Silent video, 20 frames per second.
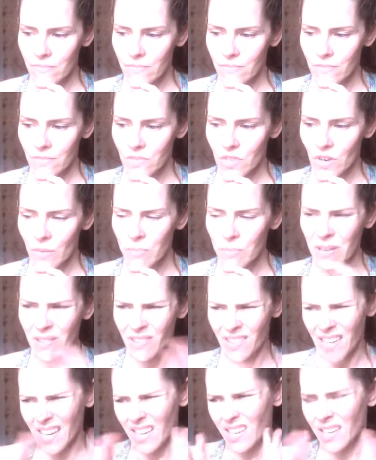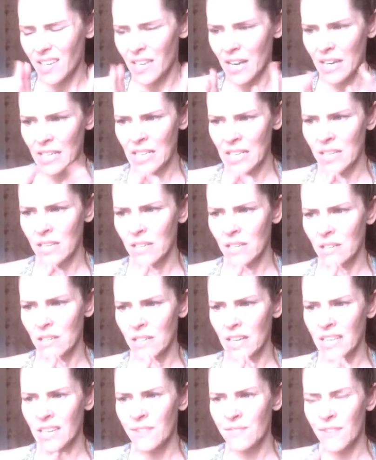So I've been like
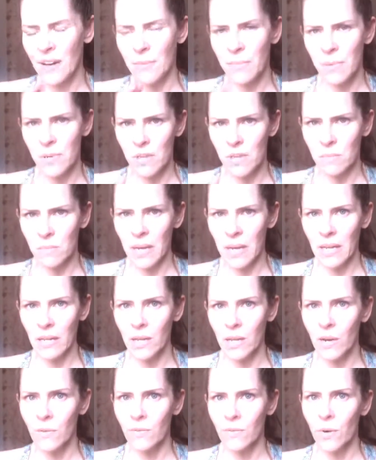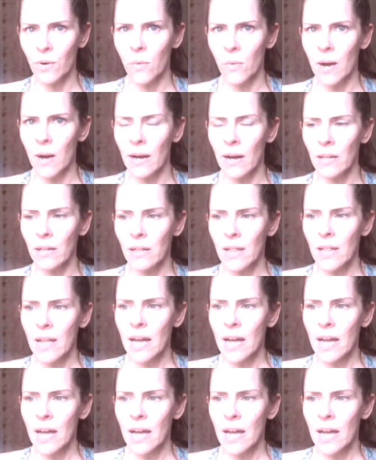95% paleo for a while.